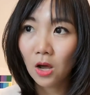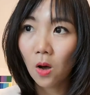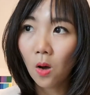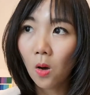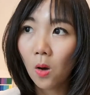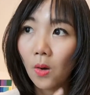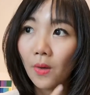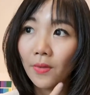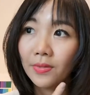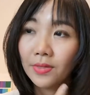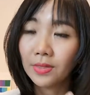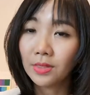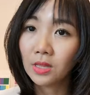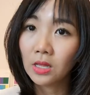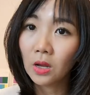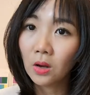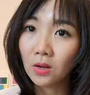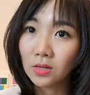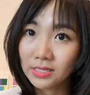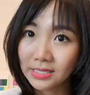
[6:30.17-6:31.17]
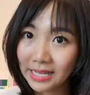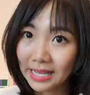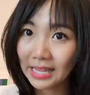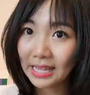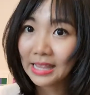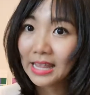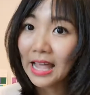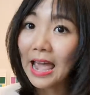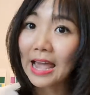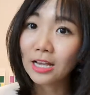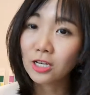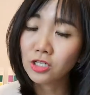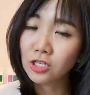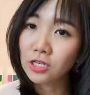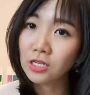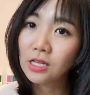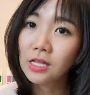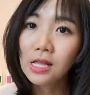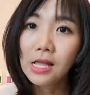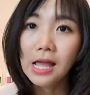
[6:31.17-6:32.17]
on your skin
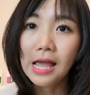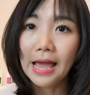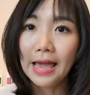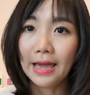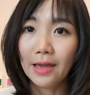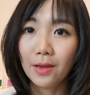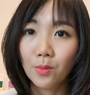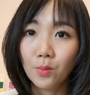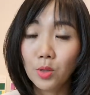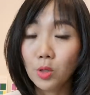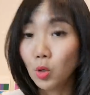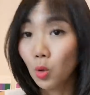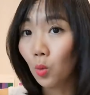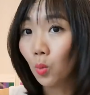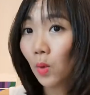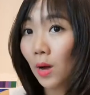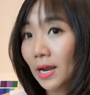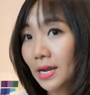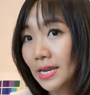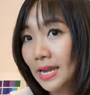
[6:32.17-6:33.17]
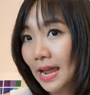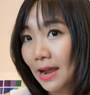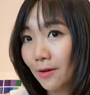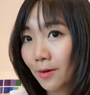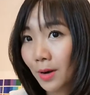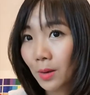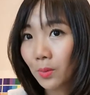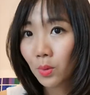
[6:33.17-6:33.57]
texture, and we don't want that, right?